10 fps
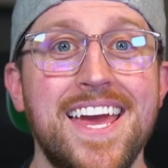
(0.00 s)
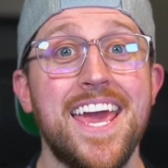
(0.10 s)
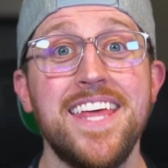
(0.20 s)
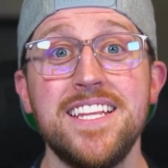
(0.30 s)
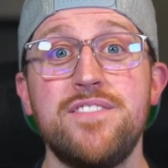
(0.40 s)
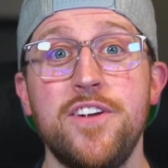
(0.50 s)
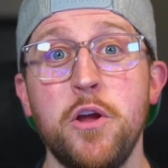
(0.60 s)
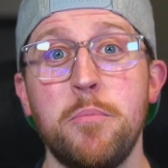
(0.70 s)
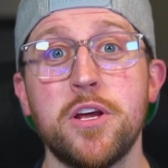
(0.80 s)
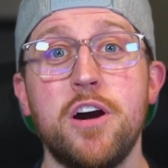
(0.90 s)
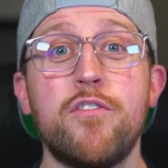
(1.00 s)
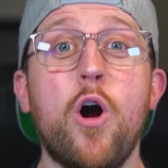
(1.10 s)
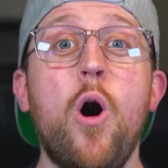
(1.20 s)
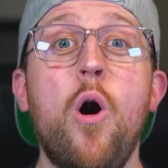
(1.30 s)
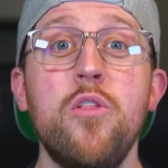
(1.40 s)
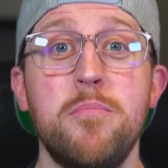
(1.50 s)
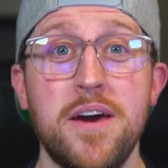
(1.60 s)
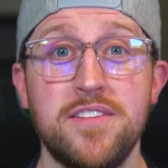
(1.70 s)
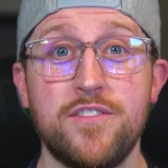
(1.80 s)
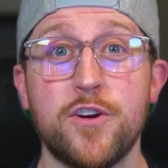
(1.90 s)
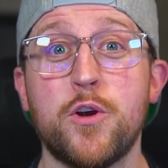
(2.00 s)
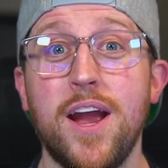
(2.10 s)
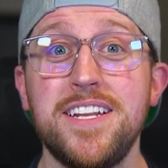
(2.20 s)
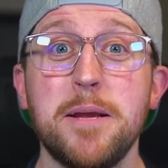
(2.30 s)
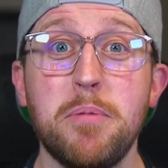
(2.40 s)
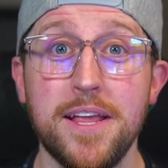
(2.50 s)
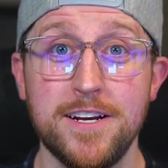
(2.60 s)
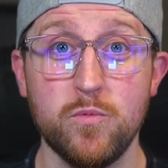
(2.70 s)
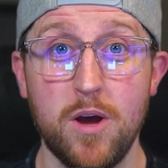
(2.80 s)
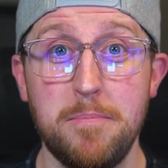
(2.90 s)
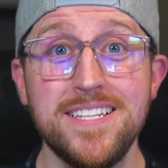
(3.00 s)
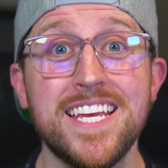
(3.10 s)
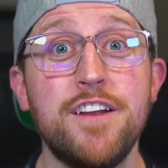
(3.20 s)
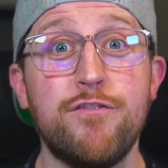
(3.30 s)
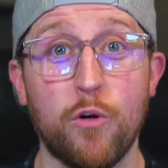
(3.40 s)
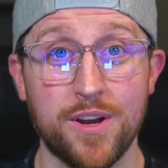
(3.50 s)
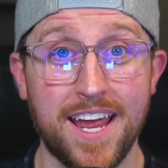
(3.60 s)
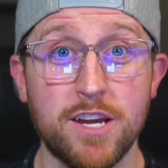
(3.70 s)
In this video, I'm going to cover all the methods for granting players weapons in Fortnite